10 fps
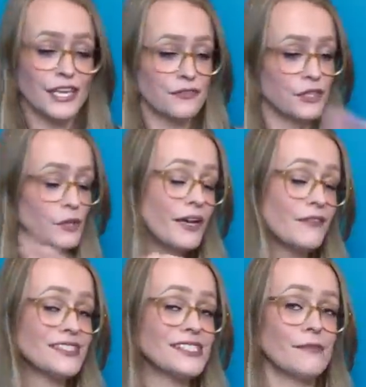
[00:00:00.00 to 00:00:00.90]
If you
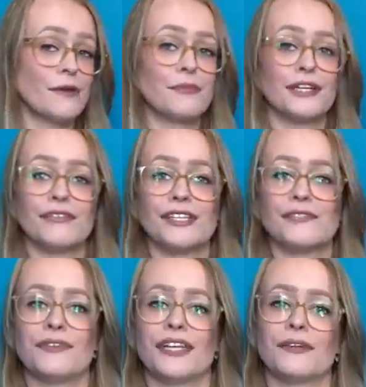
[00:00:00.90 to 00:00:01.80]
haven't seen my
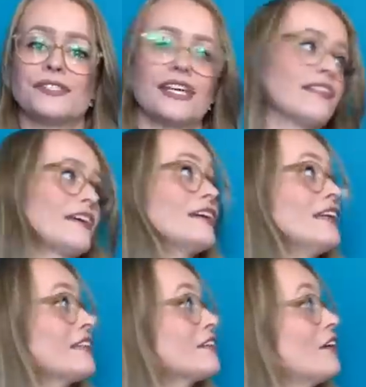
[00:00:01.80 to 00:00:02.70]
previous videos yet, then
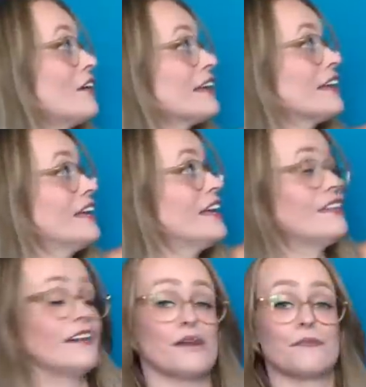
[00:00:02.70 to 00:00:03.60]
click the card
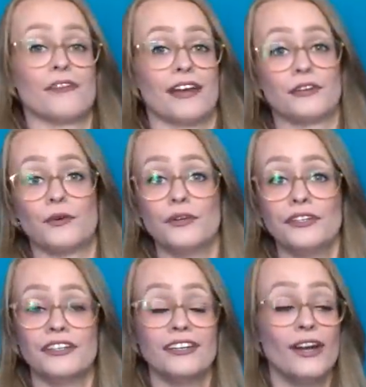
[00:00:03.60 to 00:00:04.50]
in the upper right
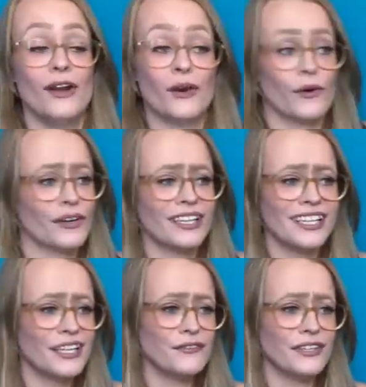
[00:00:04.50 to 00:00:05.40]
corner, or
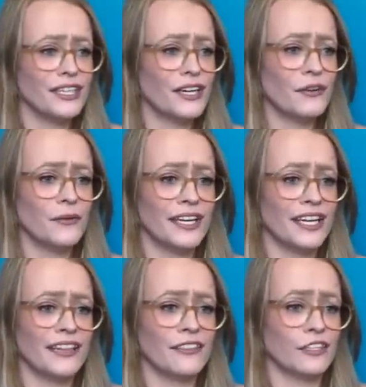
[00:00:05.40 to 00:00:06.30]
click a video
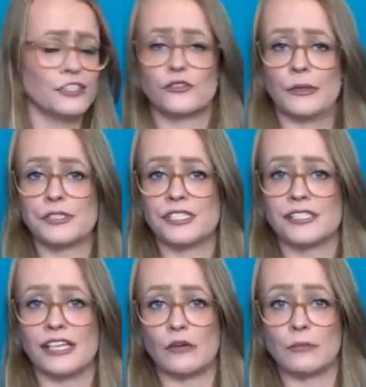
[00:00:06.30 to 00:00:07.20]
in the description
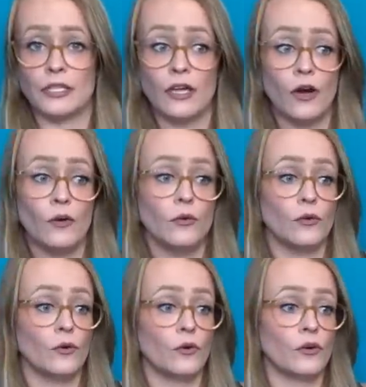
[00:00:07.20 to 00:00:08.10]
down
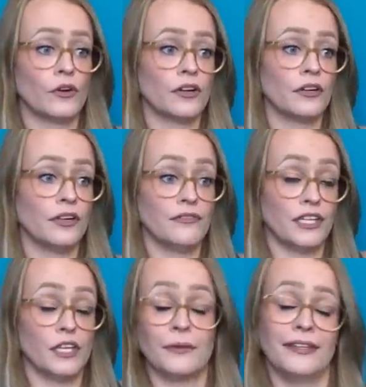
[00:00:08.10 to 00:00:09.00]
below, or a
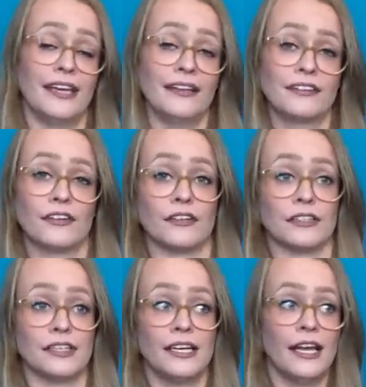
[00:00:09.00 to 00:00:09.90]
video in the end card.